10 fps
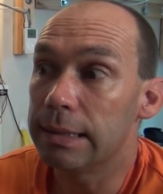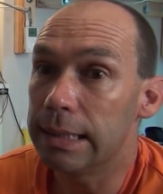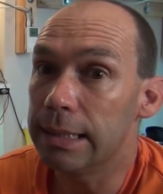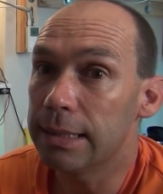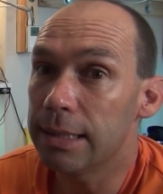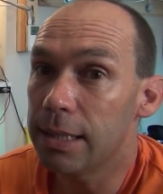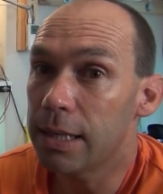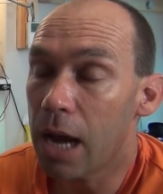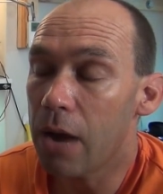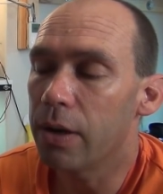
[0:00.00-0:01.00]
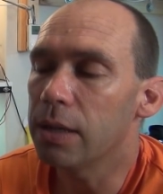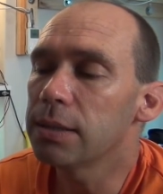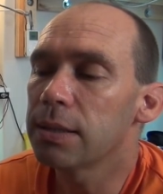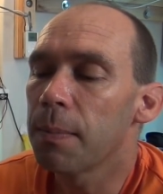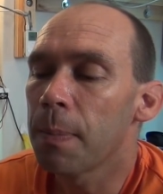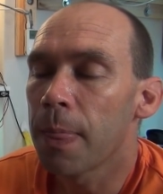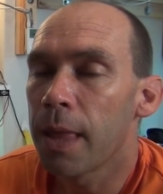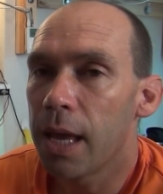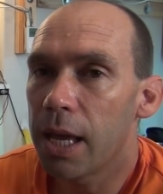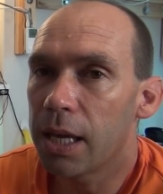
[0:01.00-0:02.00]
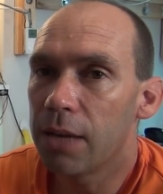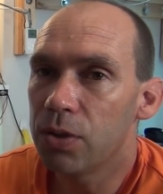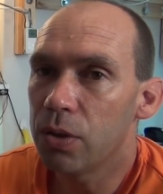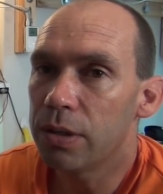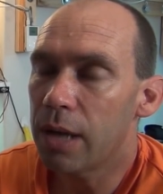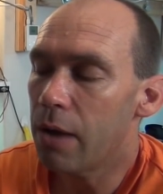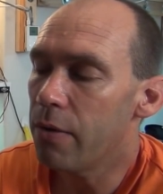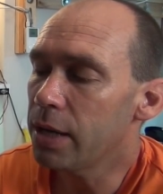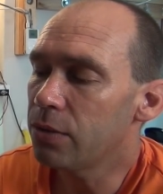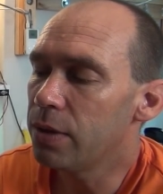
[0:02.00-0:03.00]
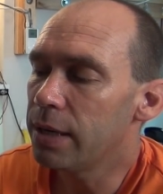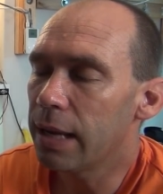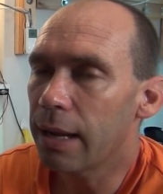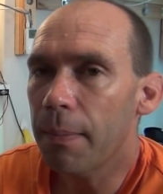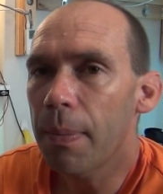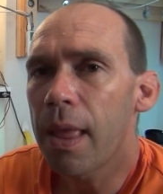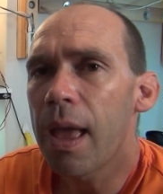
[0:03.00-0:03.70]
DC current. It gives you a direct reading